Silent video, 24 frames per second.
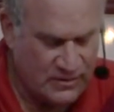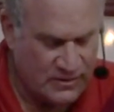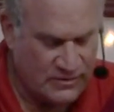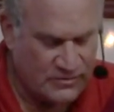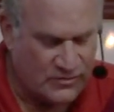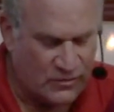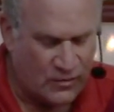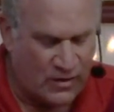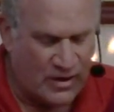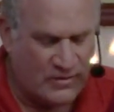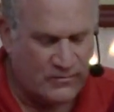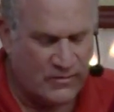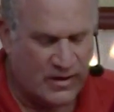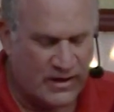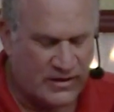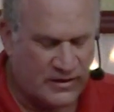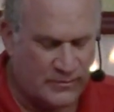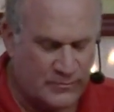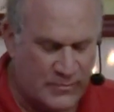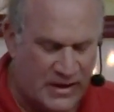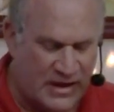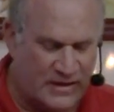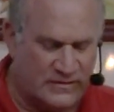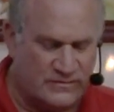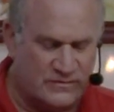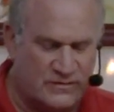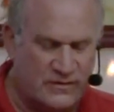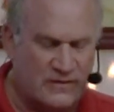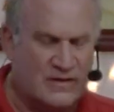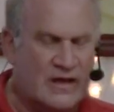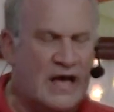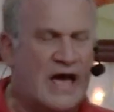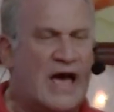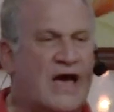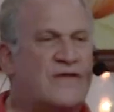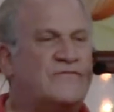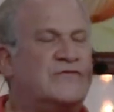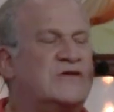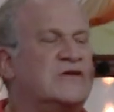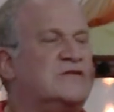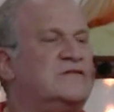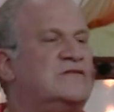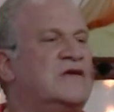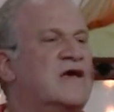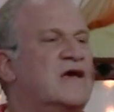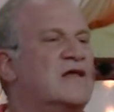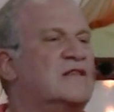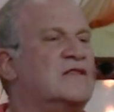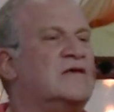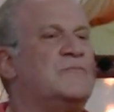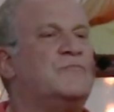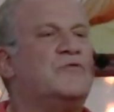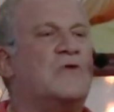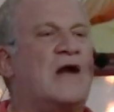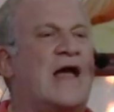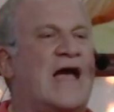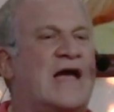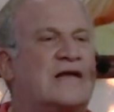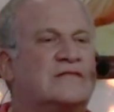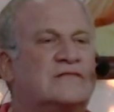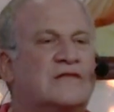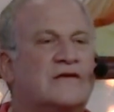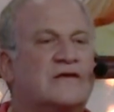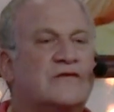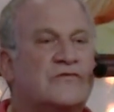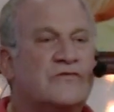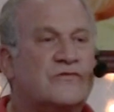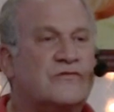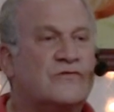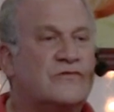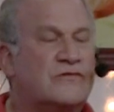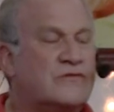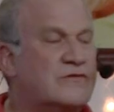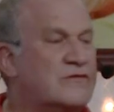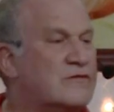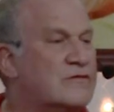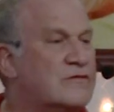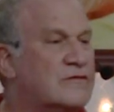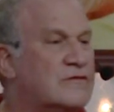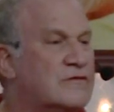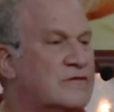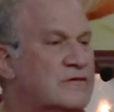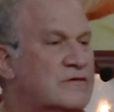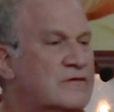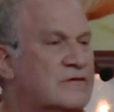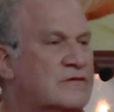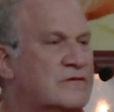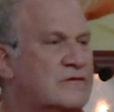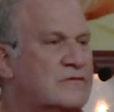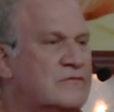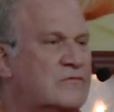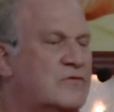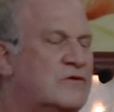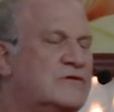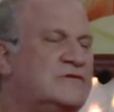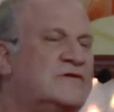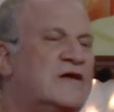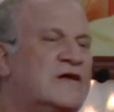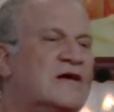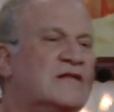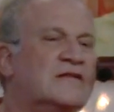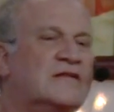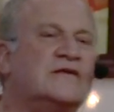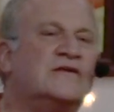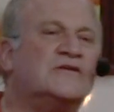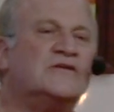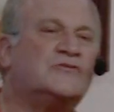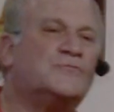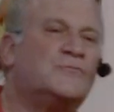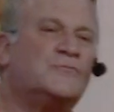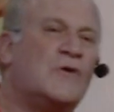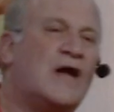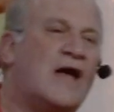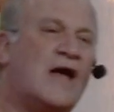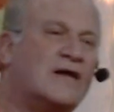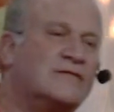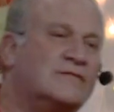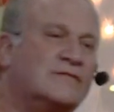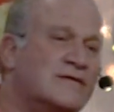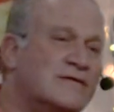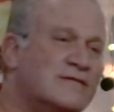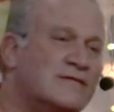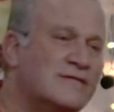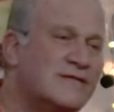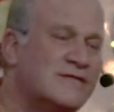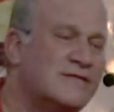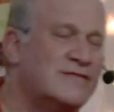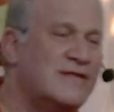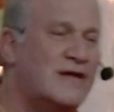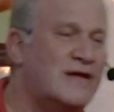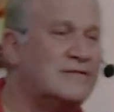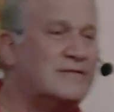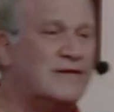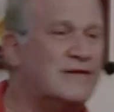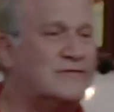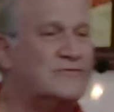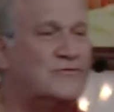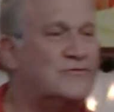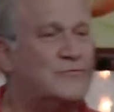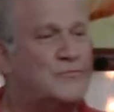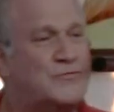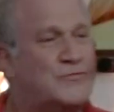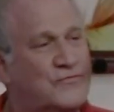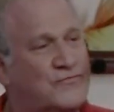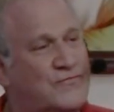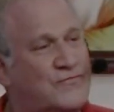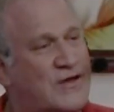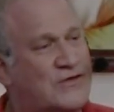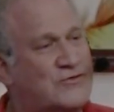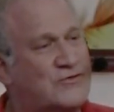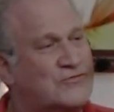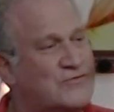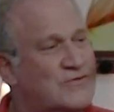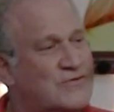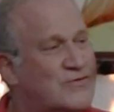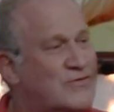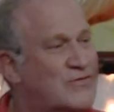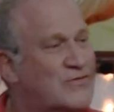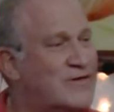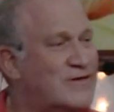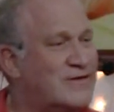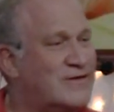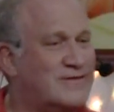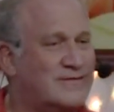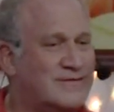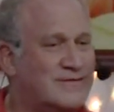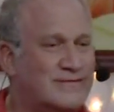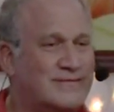So I recommend having a daily practice, or daily-ish practice. Let's not get too perfectionistic.